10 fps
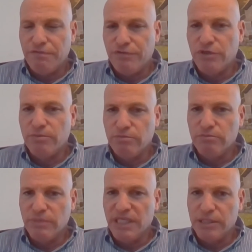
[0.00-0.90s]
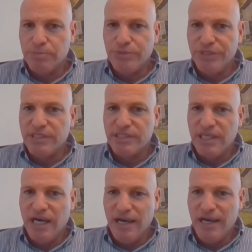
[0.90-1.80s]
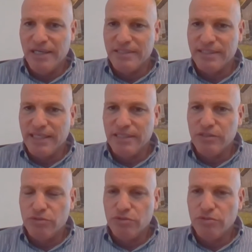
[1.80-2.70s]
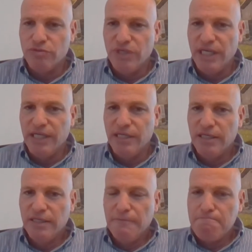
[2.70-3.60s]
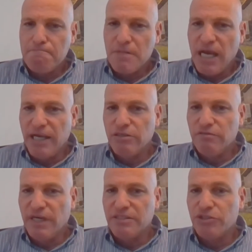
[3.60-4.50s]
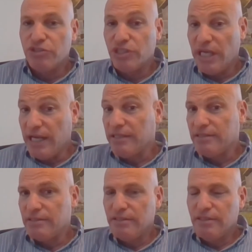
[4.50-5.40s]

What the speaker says: from experienced guys and to really kind of understand